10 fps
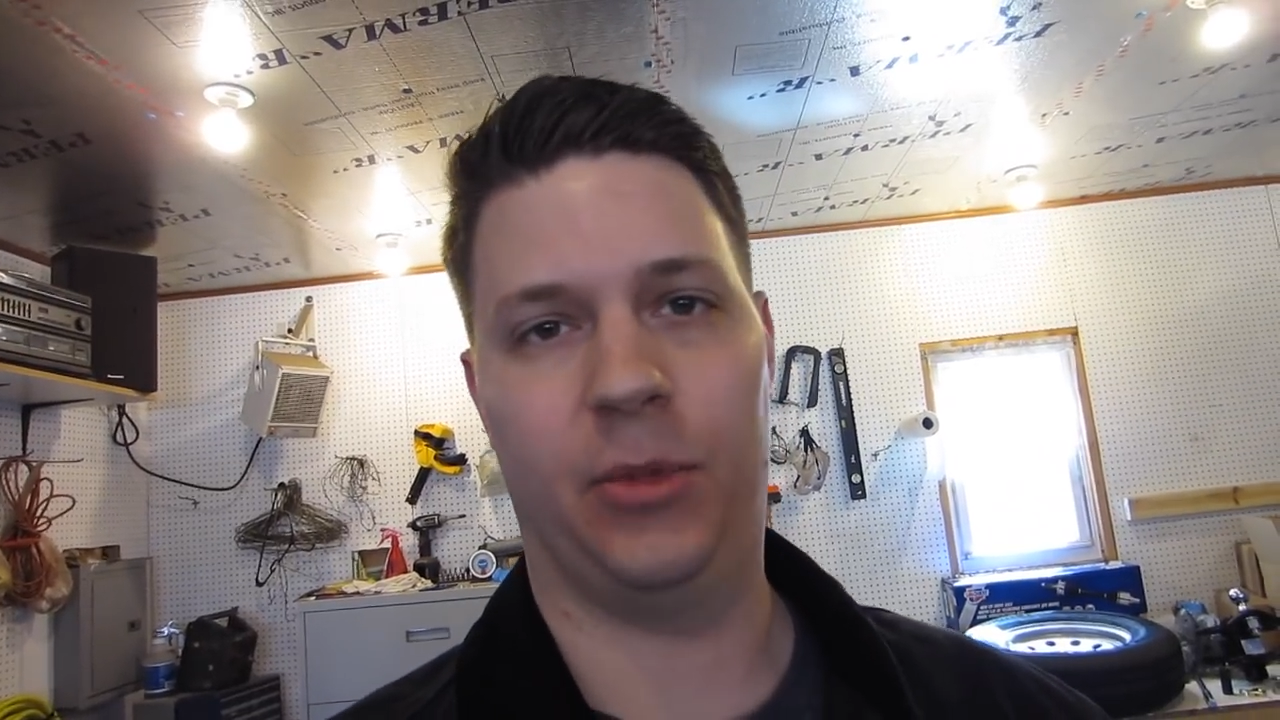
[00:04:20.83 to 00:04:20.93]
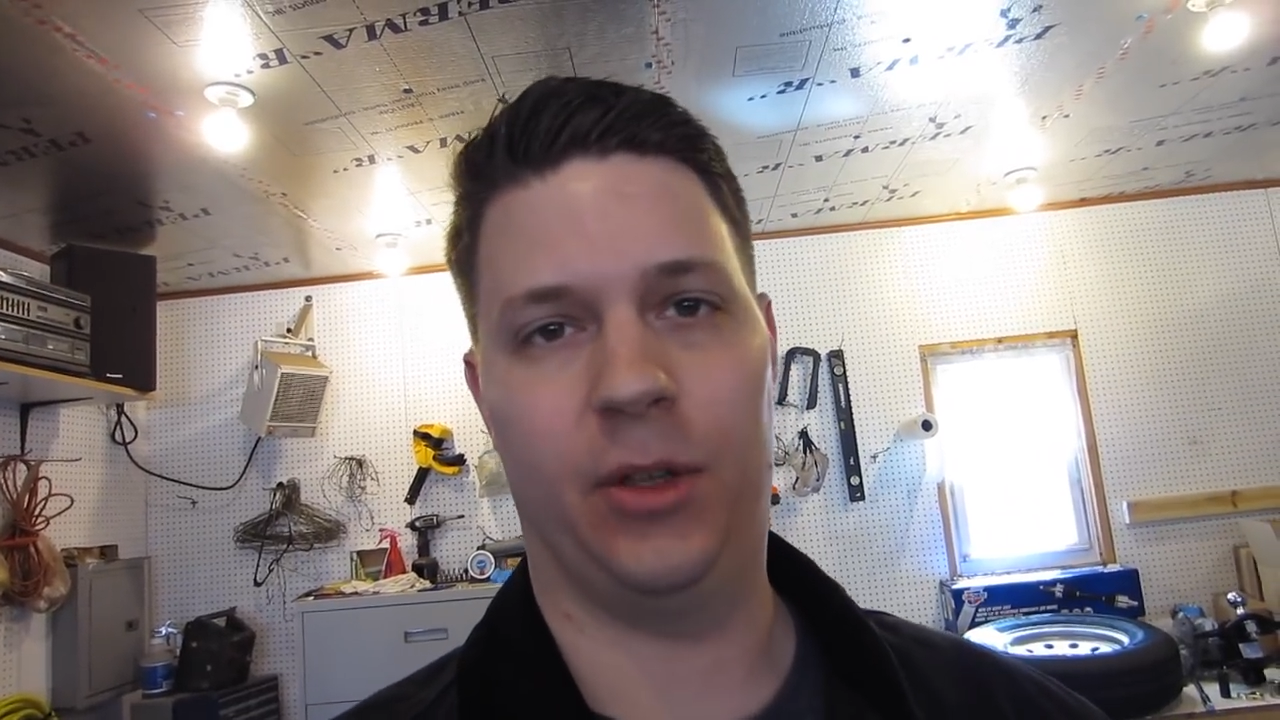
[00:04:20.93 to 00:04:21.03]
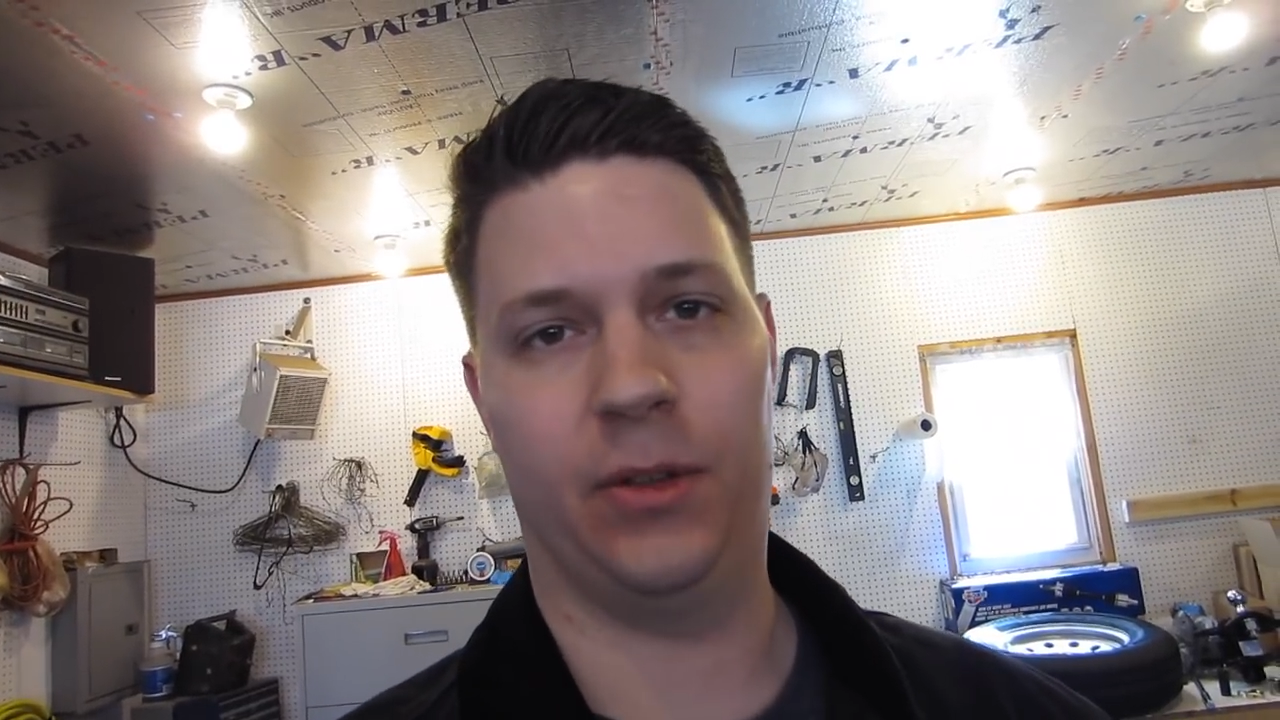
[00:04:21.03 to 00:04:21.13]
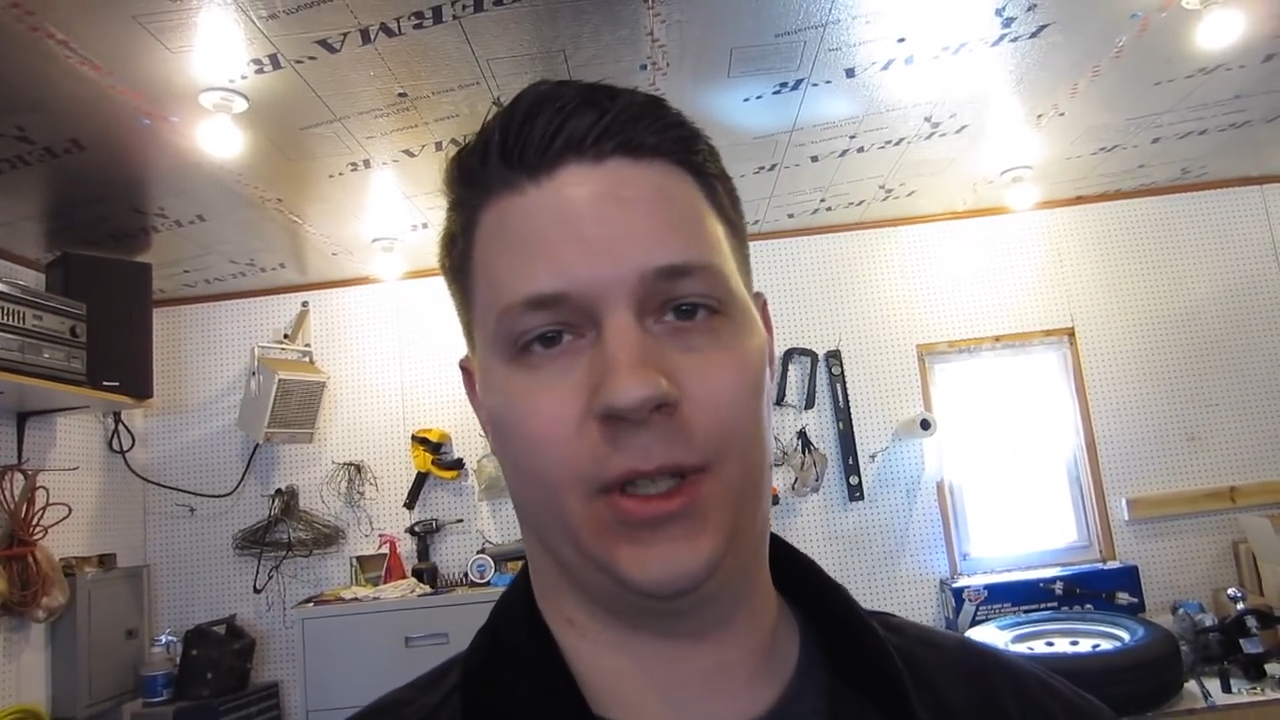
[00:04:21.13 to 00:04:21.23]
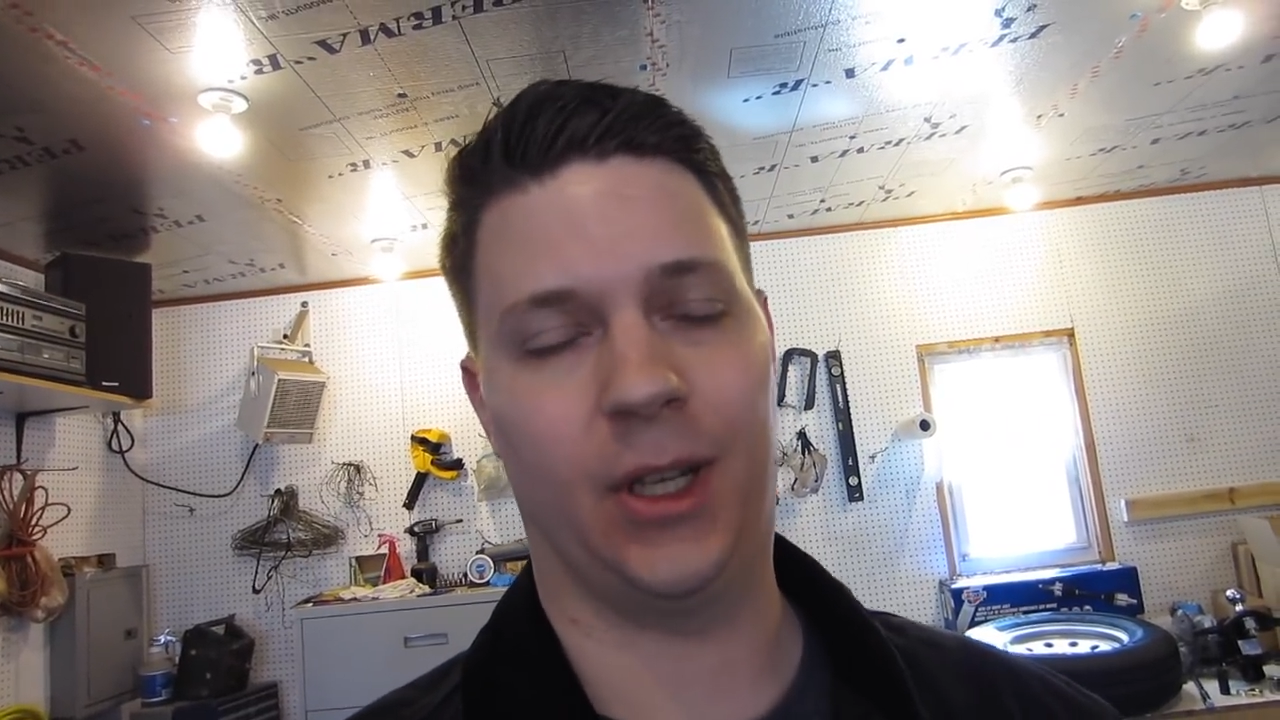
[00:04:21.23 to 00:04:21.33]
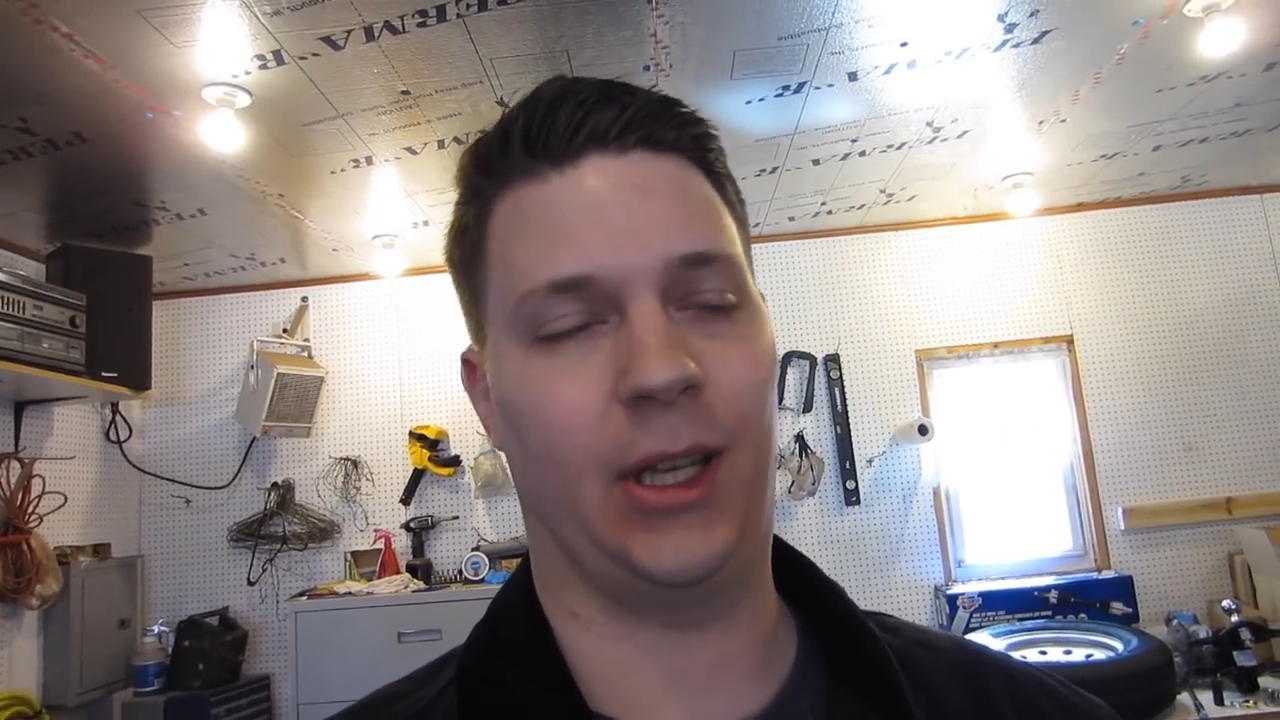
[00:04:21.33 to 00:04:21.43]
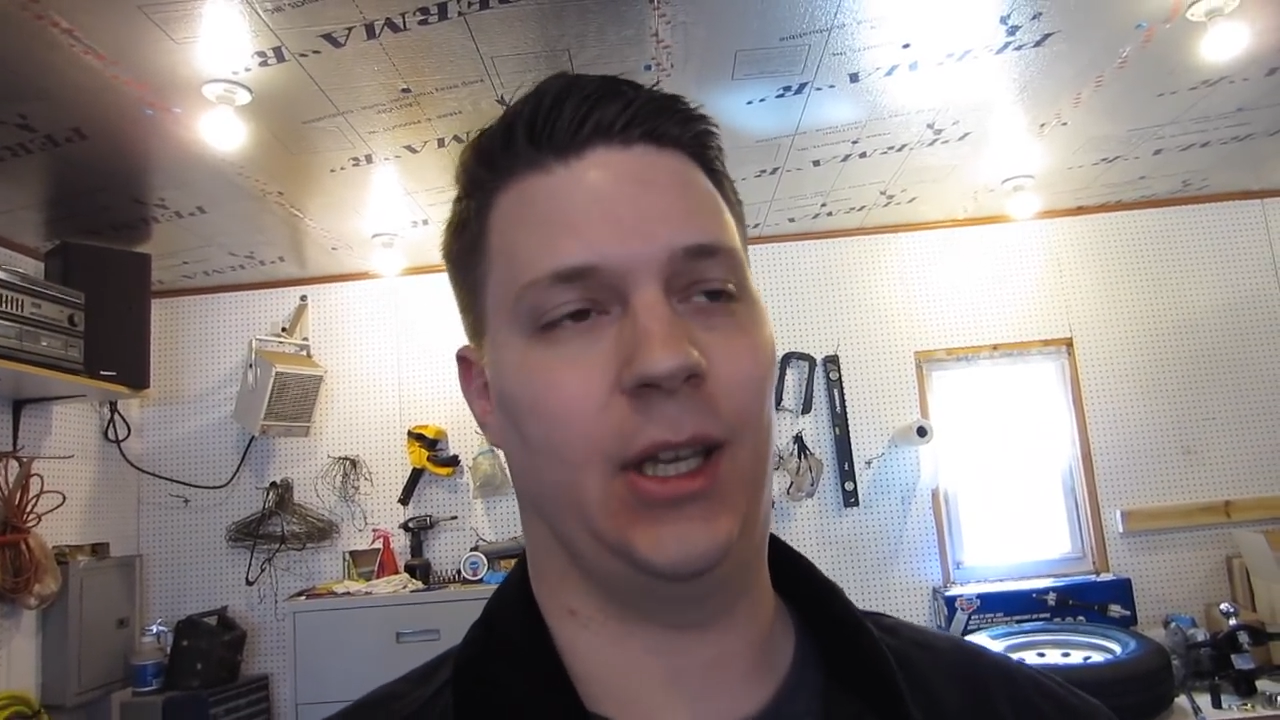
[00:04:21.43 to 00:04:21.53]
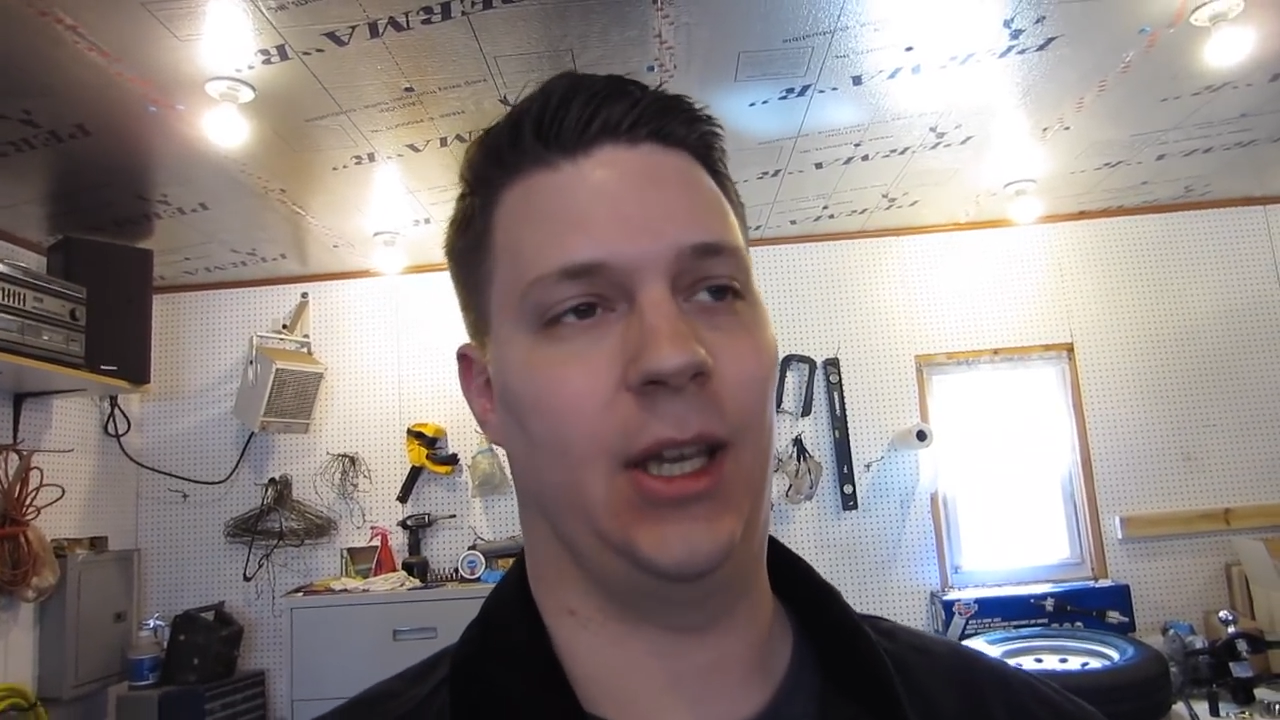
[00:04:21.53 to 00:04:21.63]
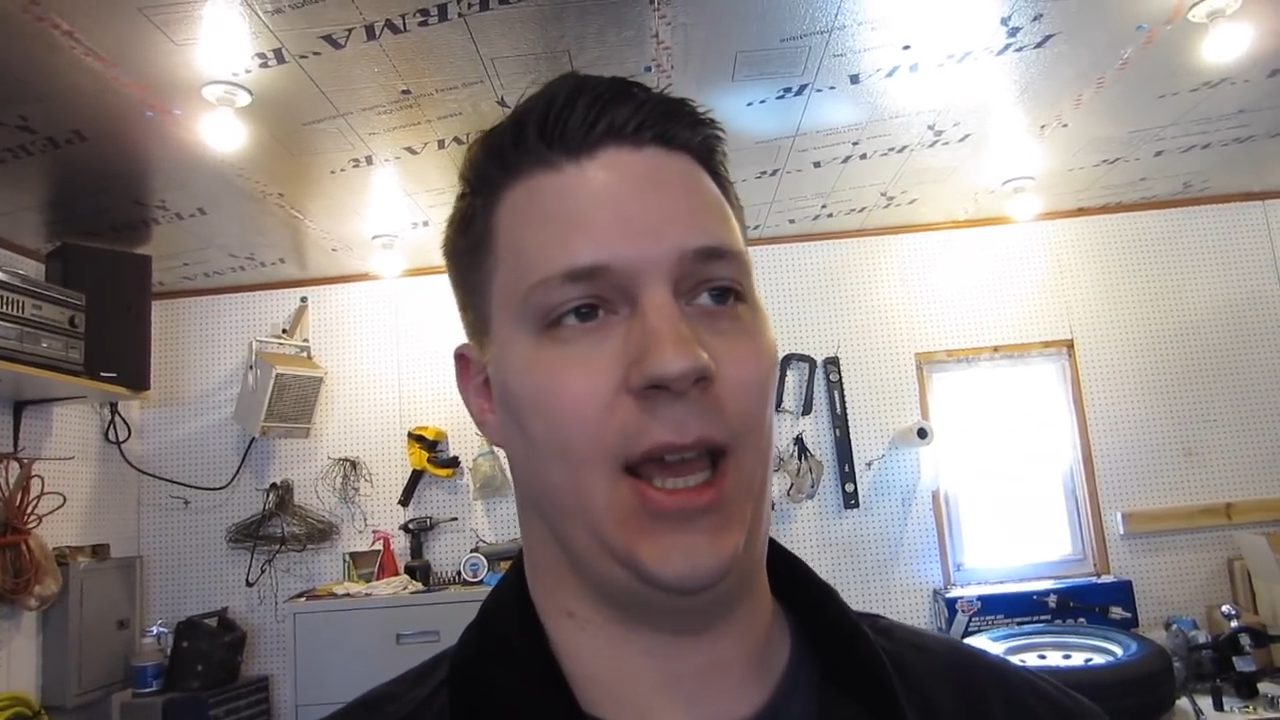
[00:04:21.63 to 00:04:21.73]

music,